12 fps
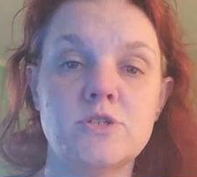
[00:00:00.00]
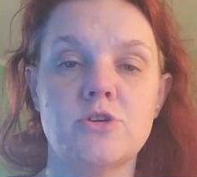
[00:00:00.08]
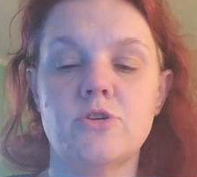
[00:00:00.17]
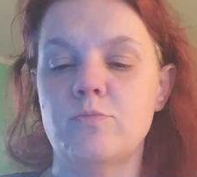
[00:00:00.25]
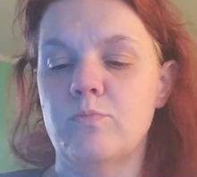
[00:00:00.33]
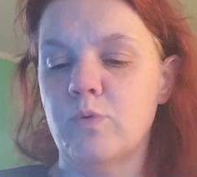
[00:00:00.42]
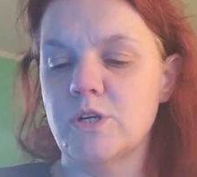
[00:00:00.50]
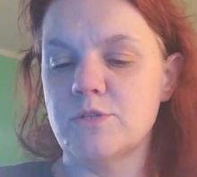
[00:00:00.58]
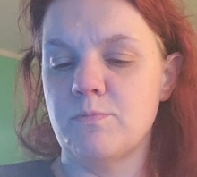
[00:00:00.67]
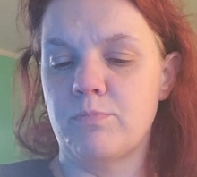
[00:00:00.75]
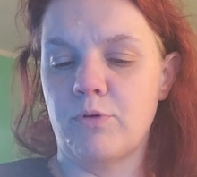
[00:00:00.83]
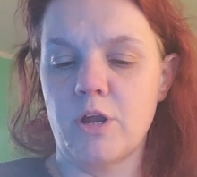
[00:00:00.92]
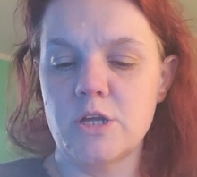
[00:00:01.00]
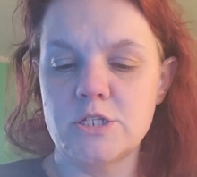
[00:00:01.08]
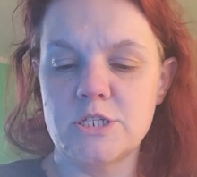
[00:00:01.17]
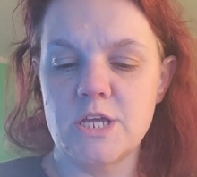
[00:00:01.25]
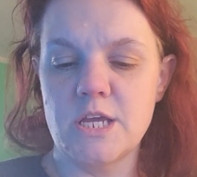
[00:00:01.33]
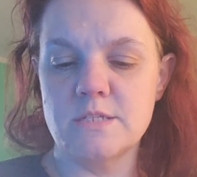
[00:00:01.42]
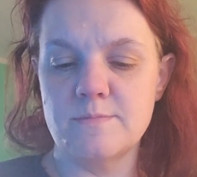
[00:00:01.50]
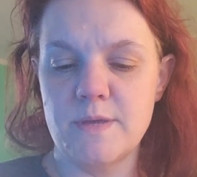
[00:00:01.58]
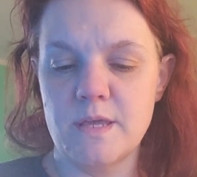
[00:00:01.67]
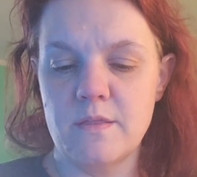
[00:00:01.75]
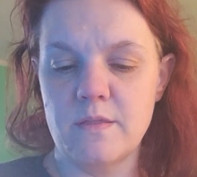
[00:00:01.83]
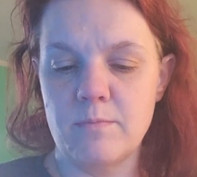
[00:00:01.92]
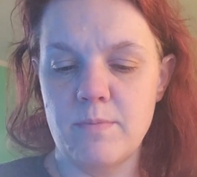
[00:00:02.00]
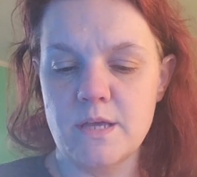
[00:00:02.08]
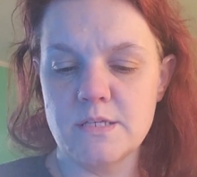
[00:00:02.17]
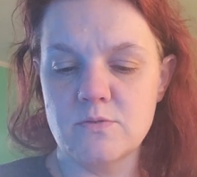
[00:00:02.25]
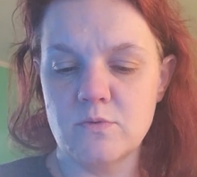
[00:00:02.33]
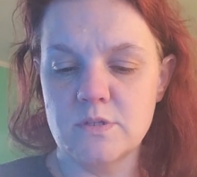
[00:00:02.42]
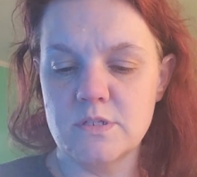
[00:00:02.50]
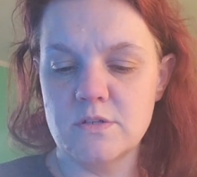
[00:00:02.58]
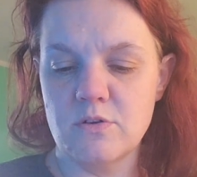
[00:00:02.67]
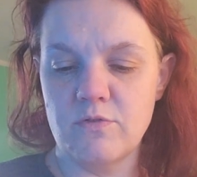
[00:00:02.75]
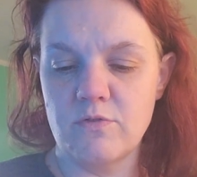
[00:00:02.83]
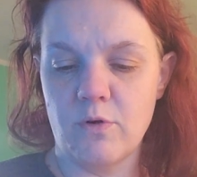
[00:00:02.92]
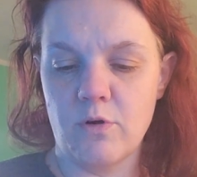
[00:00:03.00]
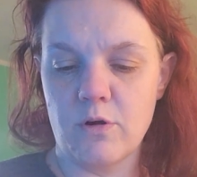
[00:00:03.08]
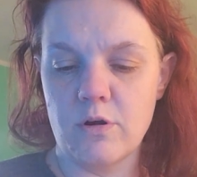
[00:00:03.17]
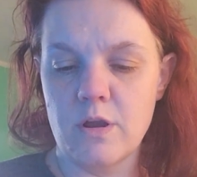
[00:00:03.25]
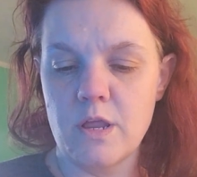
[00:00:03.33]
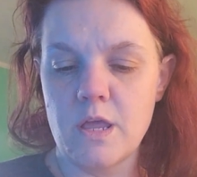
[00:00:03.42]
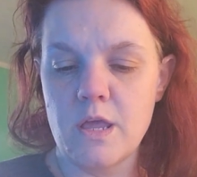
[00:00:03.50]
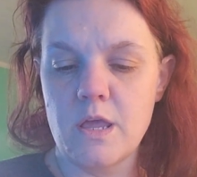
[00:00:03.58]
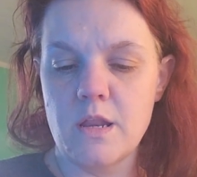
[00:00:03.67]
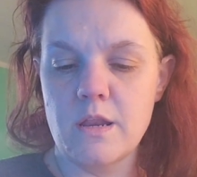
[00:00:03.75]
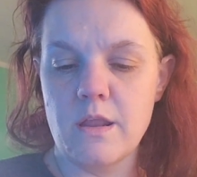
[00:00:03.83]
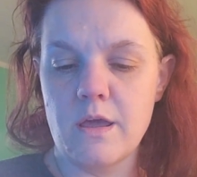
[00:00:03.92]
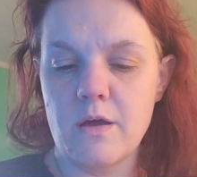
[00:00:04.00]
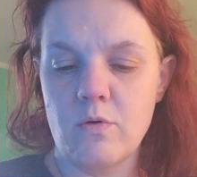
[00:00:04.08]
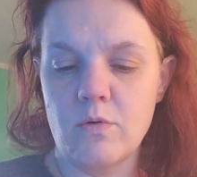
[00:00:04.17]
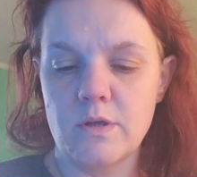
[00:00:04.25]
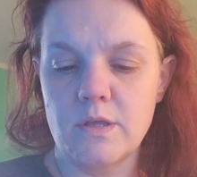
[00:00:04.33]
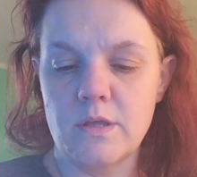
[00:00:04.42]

show you which brush has been the best one so far. Now,